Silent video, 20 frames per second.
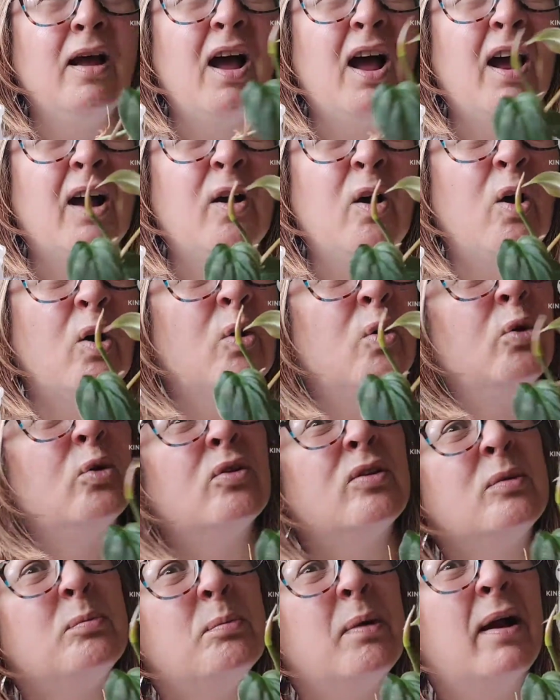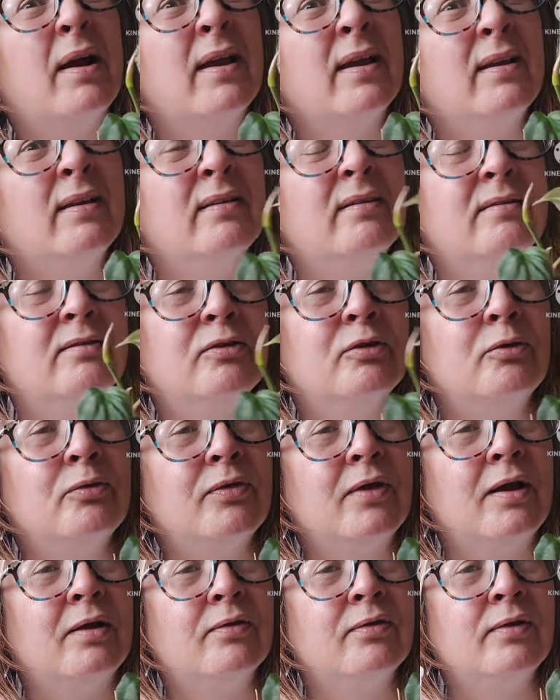I got a cutting back in
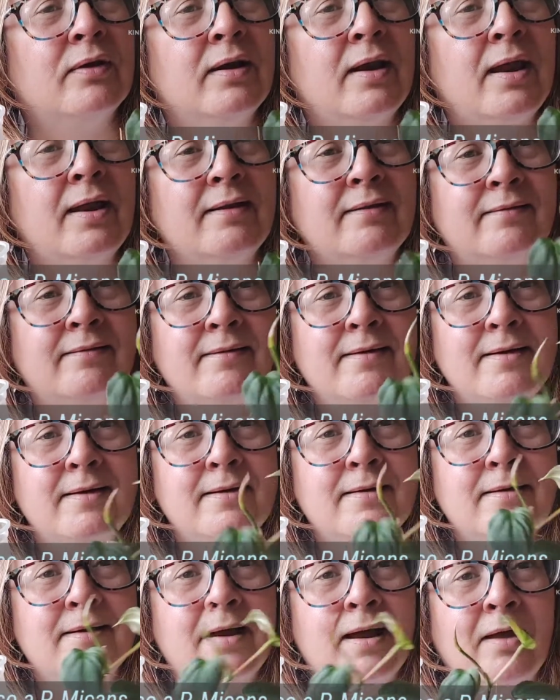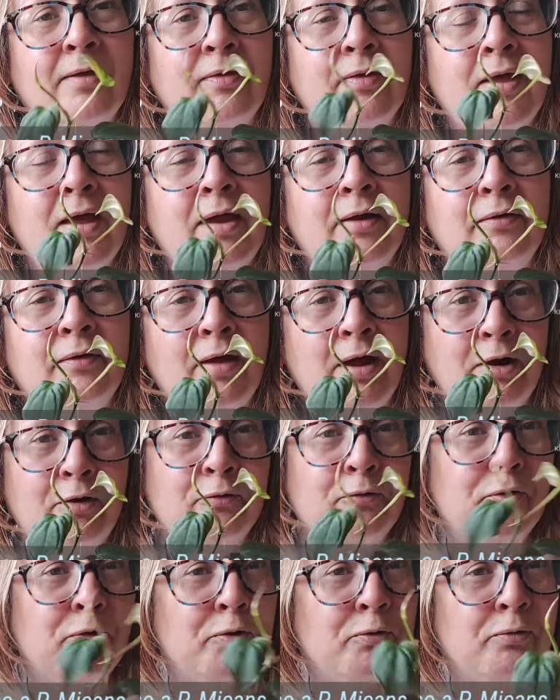2018 and then that
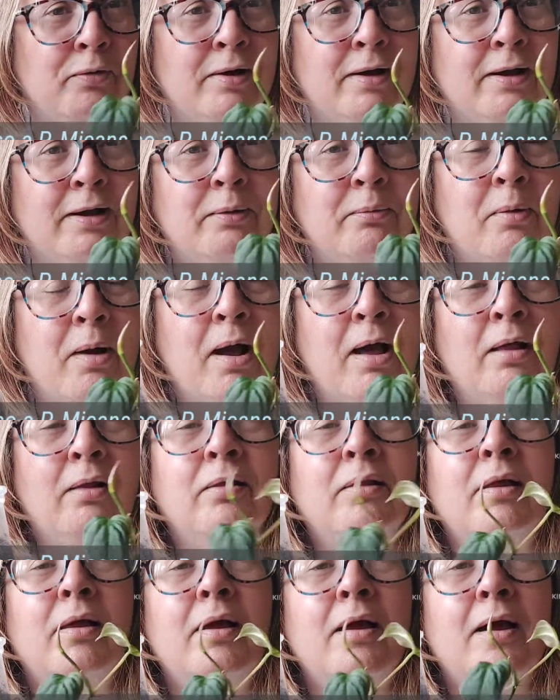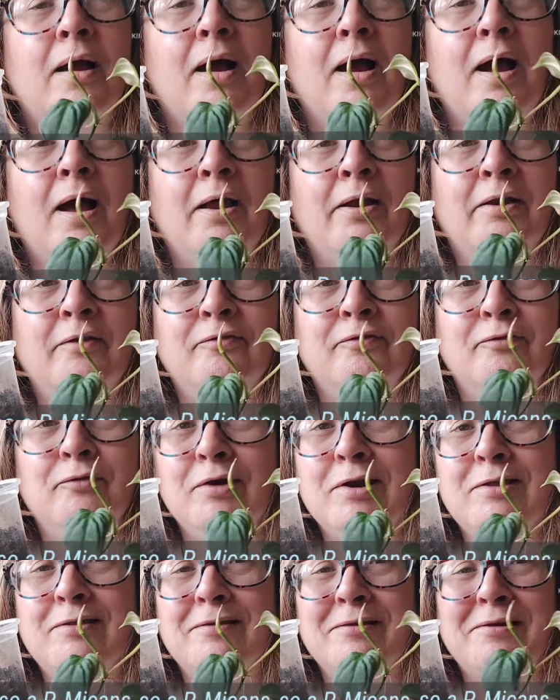grew really well. And I've
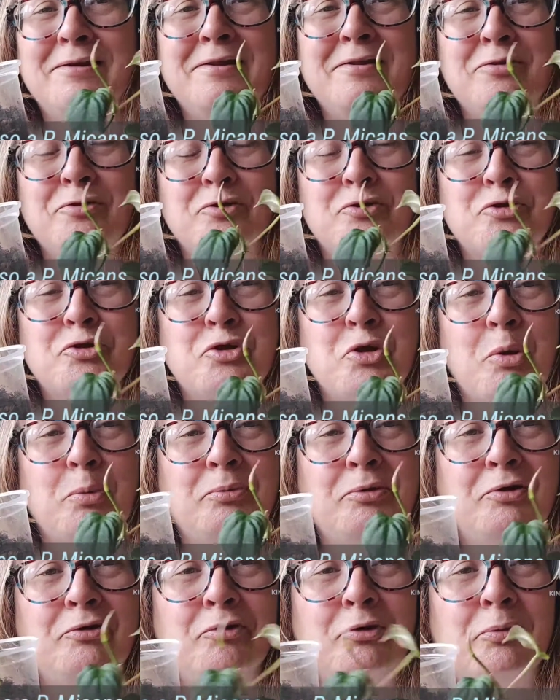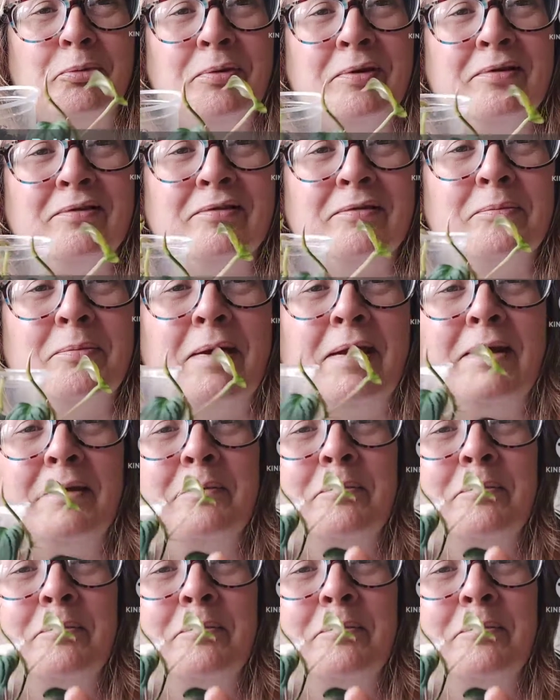recently just chopped it up to make